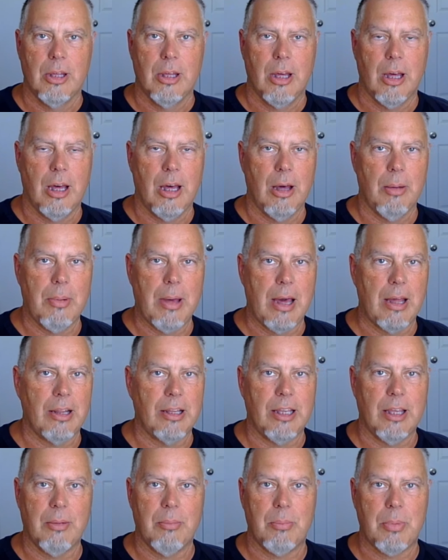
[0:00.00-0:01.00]
how to
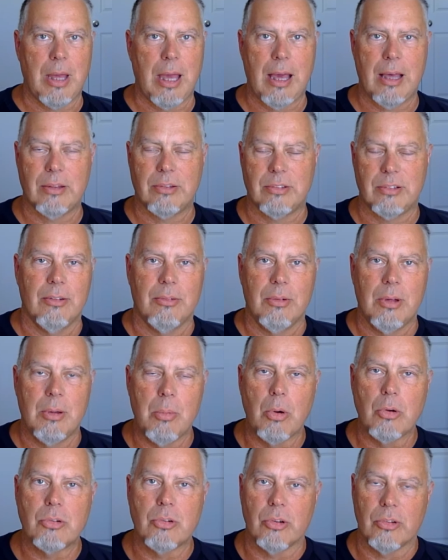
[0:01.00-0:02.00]
get past
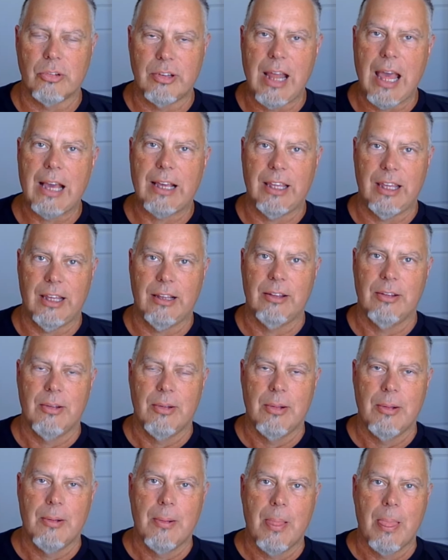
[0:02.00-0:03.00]
emotional snacking.
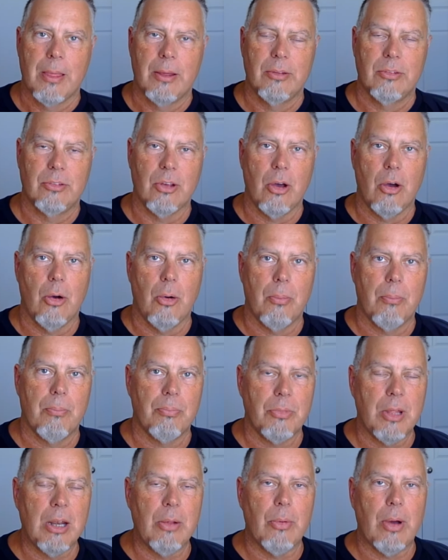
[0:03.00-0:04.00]
So
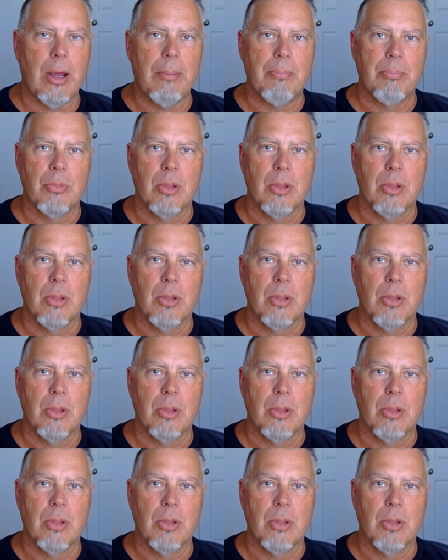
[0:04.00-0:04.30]
anyway,